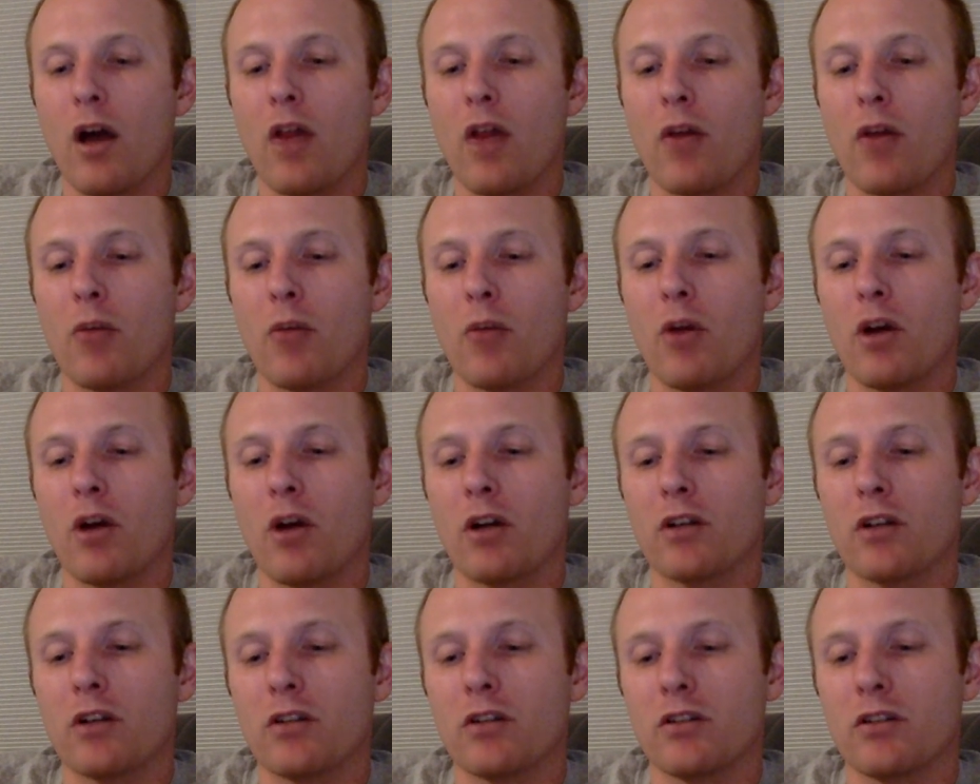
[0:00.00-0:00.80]
What
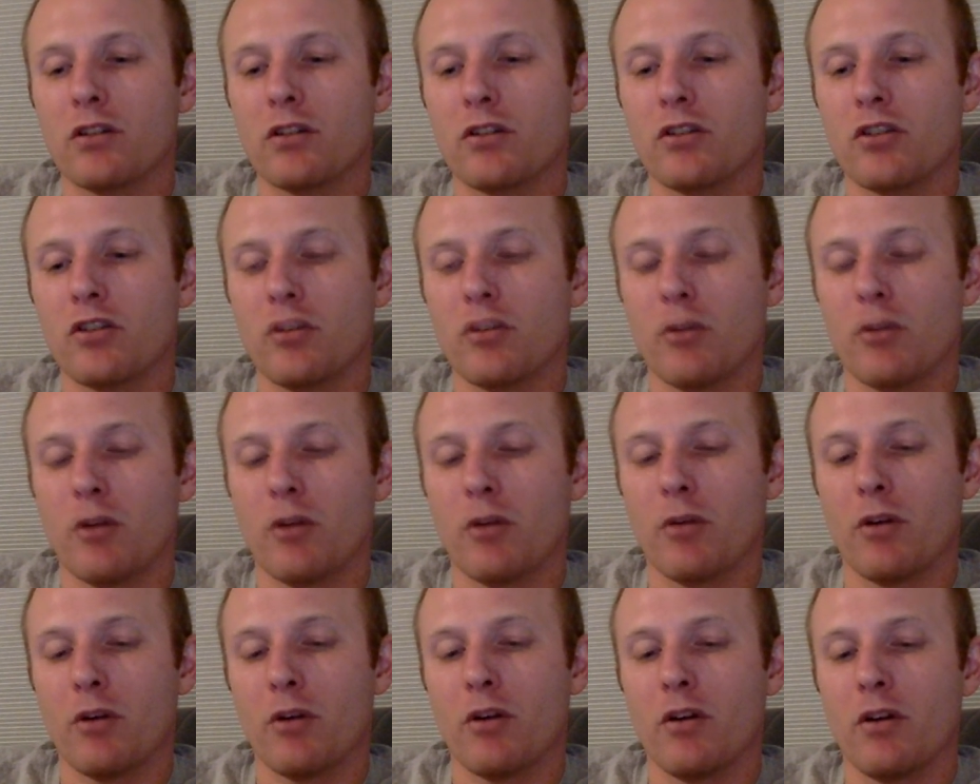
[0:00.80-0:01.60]
other
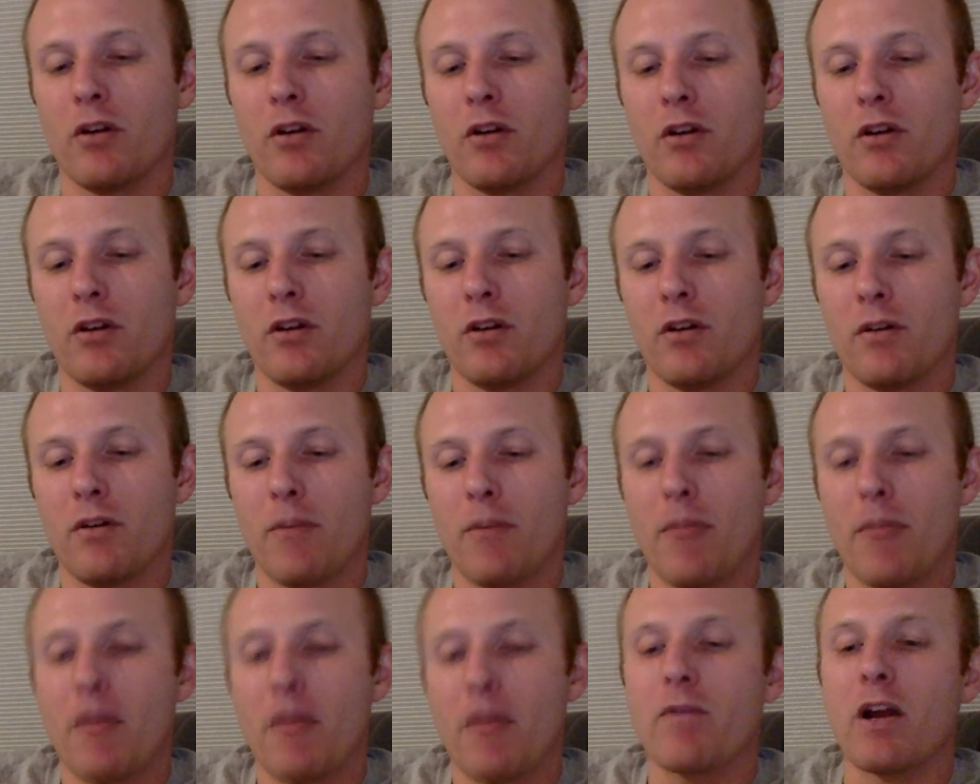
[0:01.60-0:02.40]
books? she murmured.
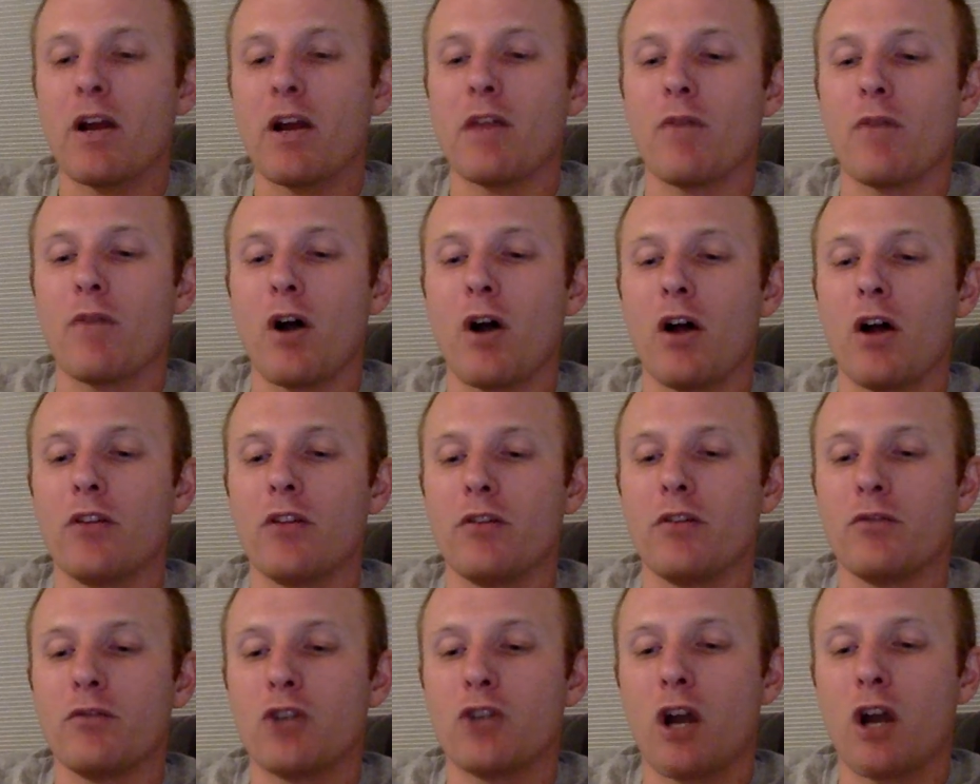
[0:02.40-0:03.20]
I'm
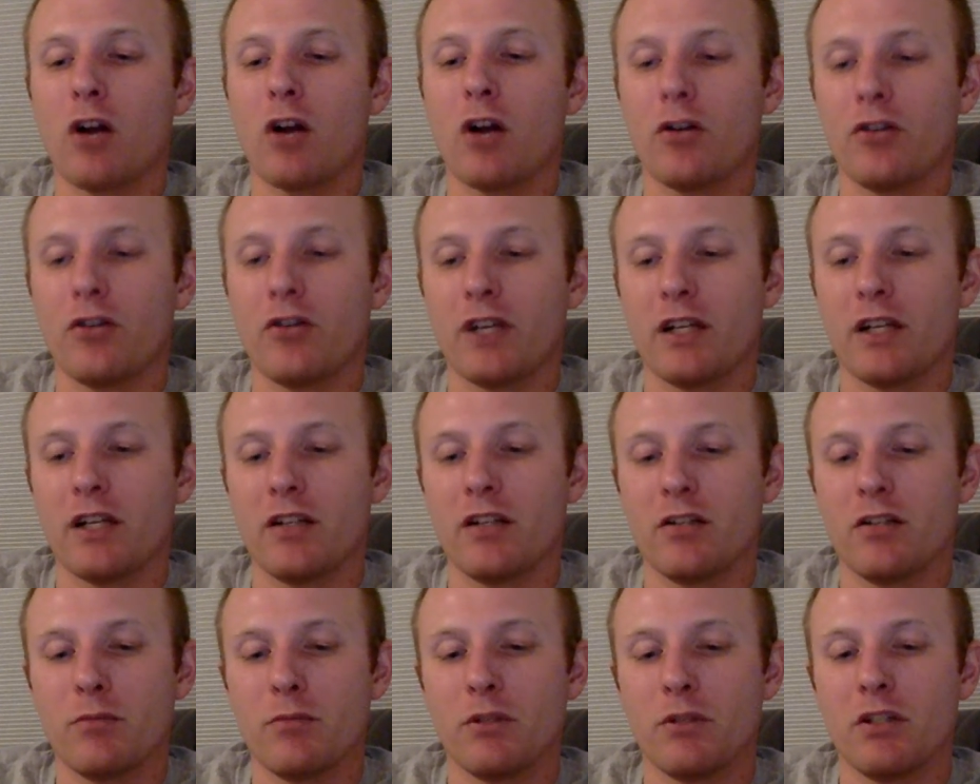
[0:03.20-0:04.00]
very fond of
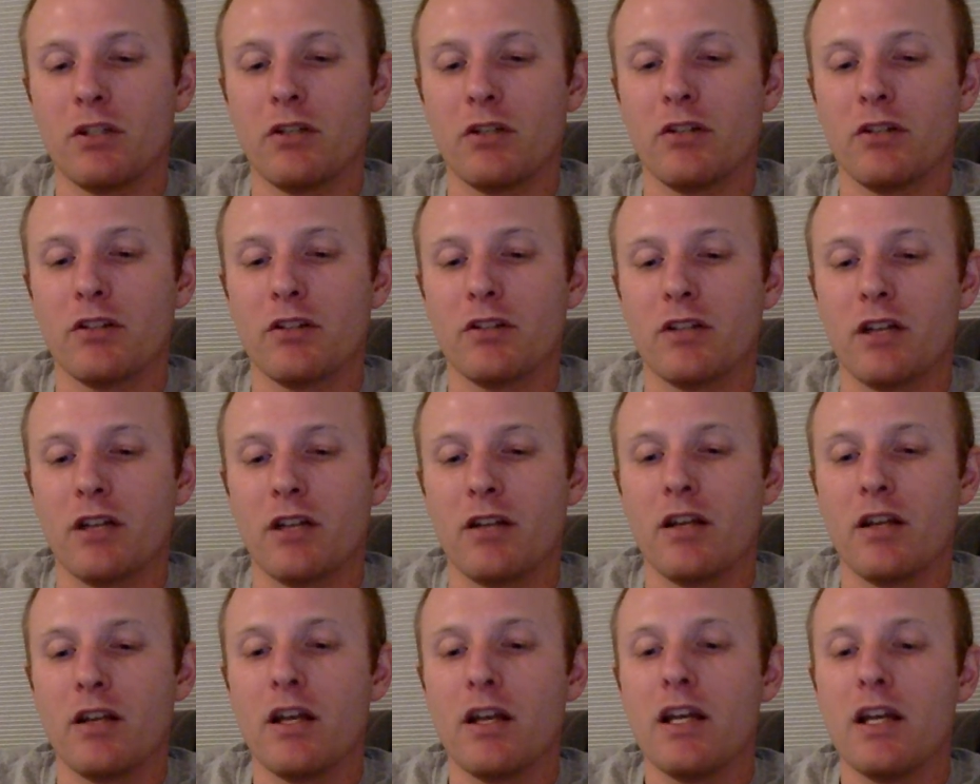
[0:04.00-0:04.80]
Charles Dickens,
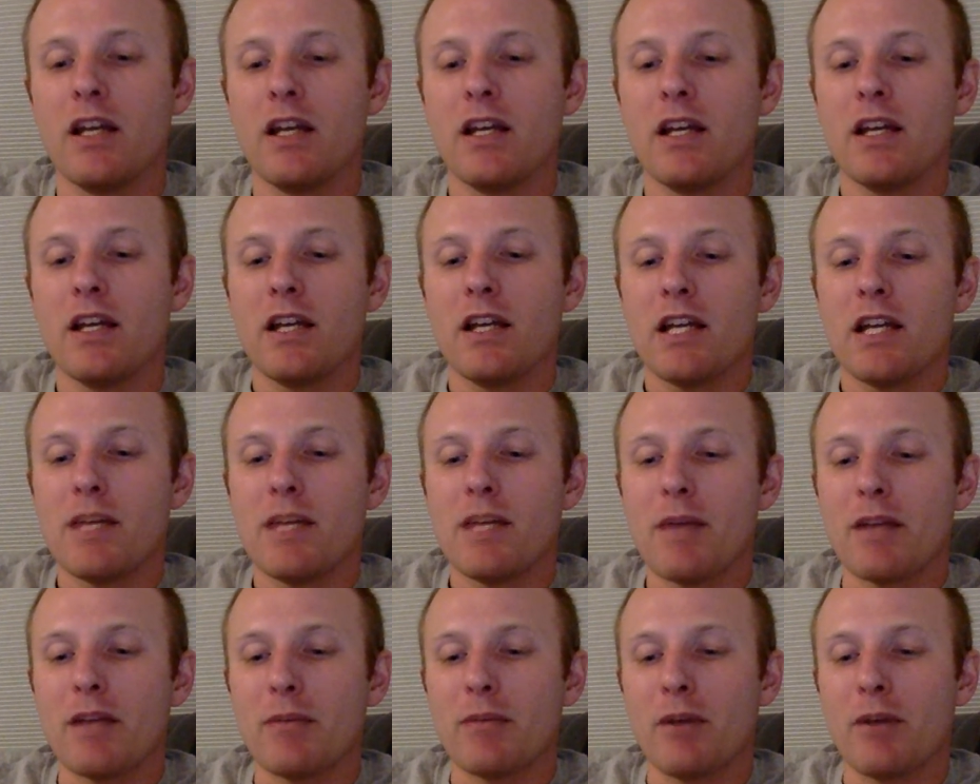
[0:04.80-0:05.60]
Matilda said.
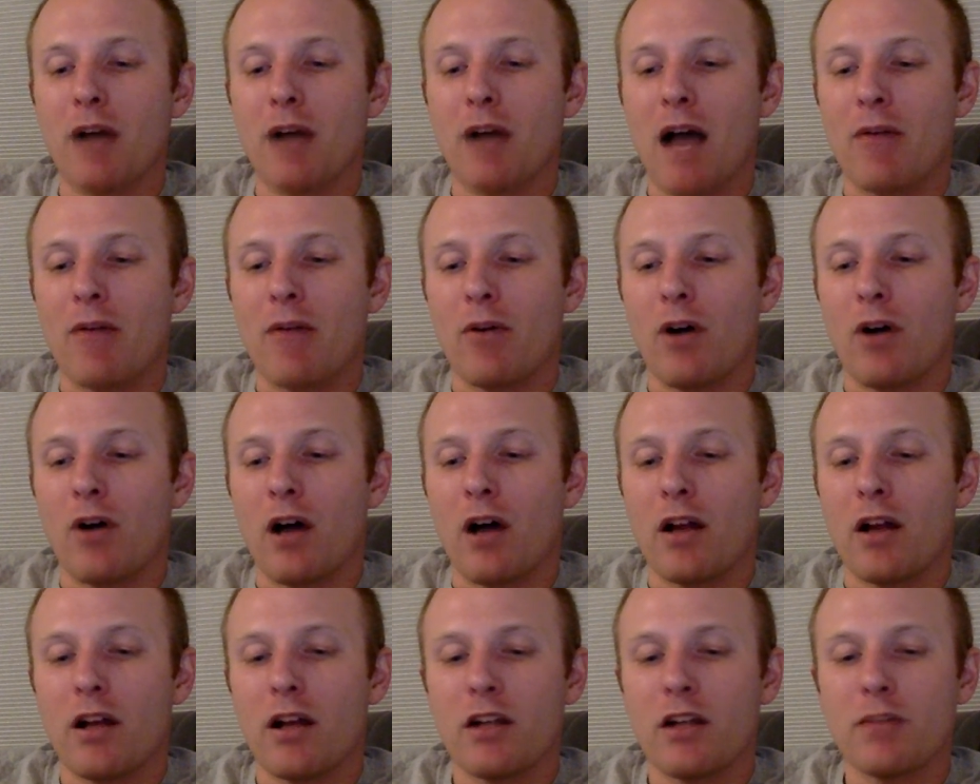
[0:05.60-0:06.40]
He makes
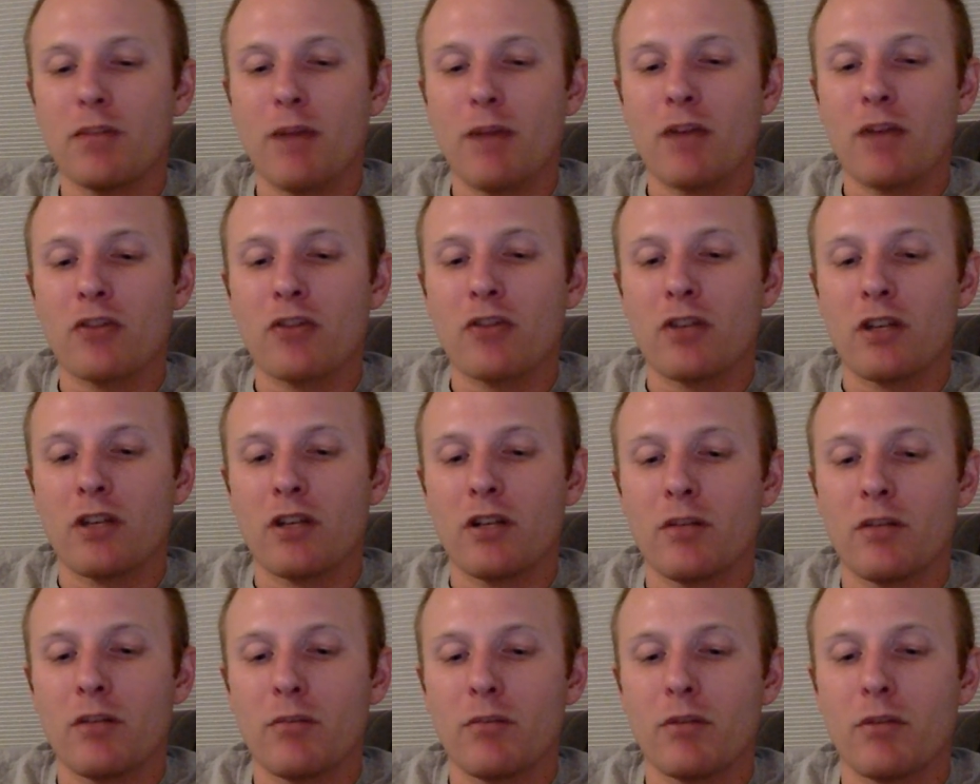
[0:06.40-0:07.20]
me laugh a lot,
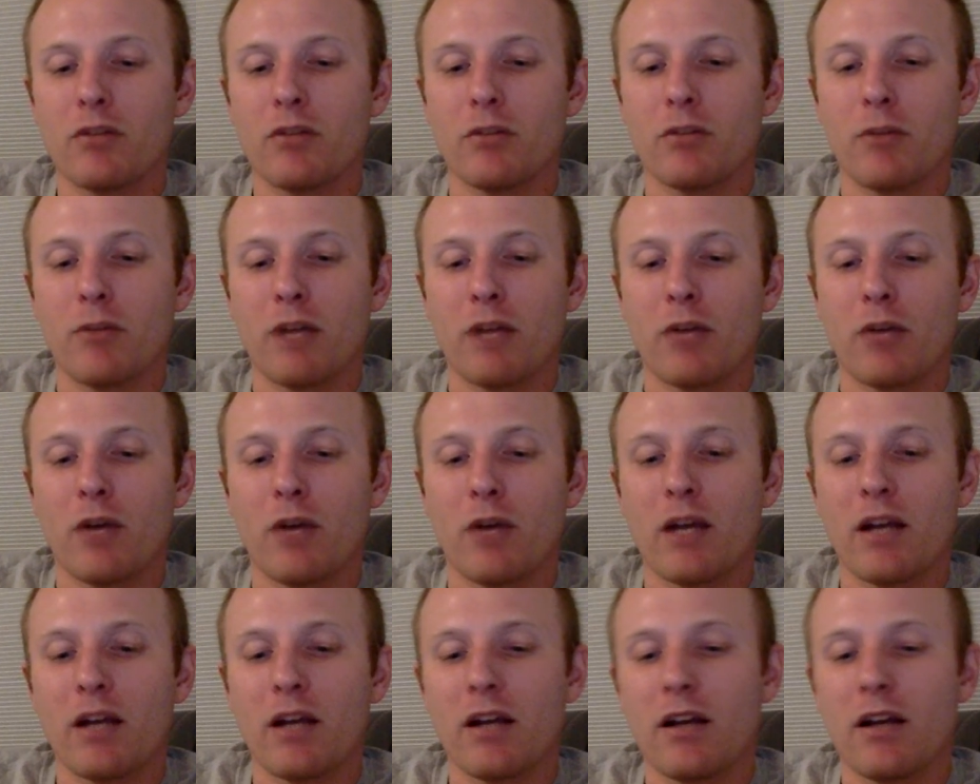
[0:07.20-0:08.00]
especially
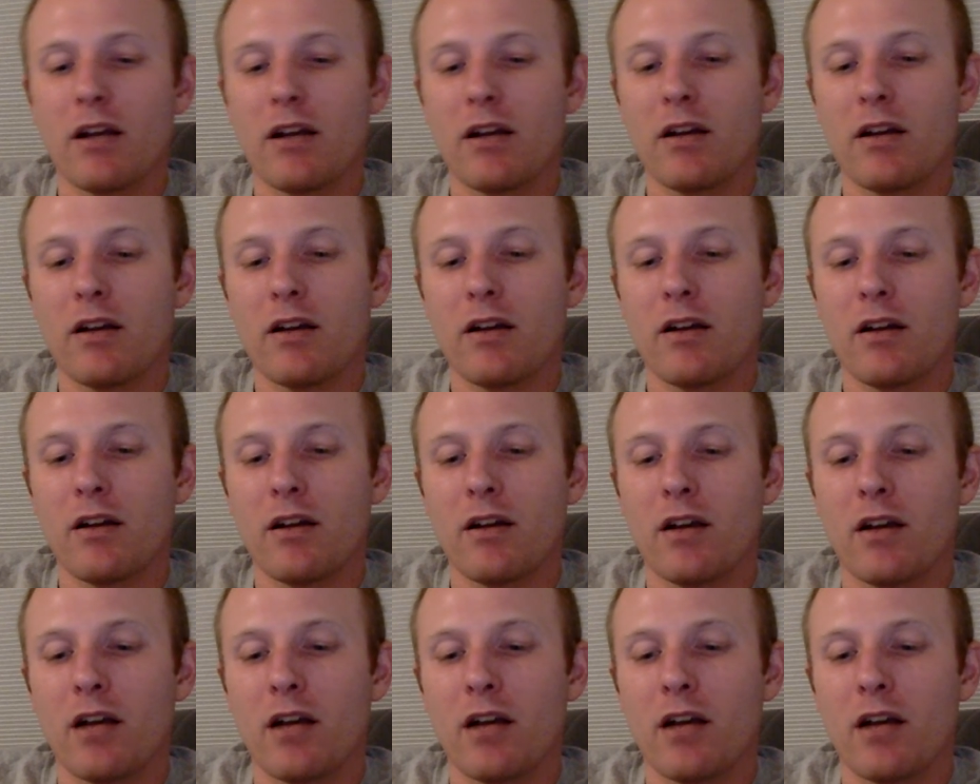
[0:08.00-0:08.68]
Mr. Pickwick.